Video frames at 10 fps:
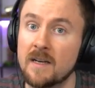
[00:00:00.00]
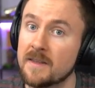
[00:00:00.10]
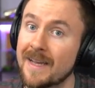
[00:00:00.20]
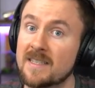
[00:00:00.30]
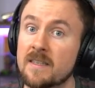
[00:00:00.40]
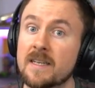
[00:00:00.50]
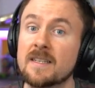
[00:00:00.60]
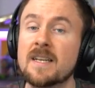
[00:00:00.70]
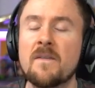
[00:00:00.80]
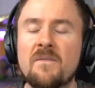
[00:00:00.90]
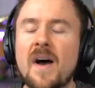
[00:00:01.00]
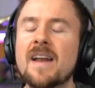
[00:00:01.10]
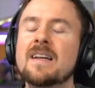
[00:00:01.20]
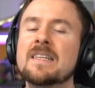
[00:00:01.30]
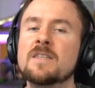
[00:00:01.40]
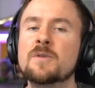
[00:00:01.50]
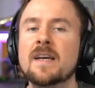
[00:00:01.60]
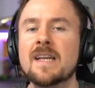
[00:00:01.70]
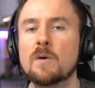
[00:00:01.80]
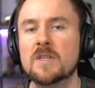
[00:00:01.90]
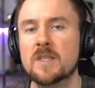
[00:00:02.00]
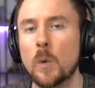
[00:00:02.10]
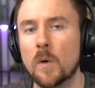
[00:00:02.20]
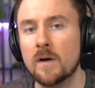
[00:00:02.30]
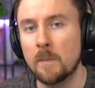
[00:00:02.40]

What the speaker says: Next thing is, finally, you can now store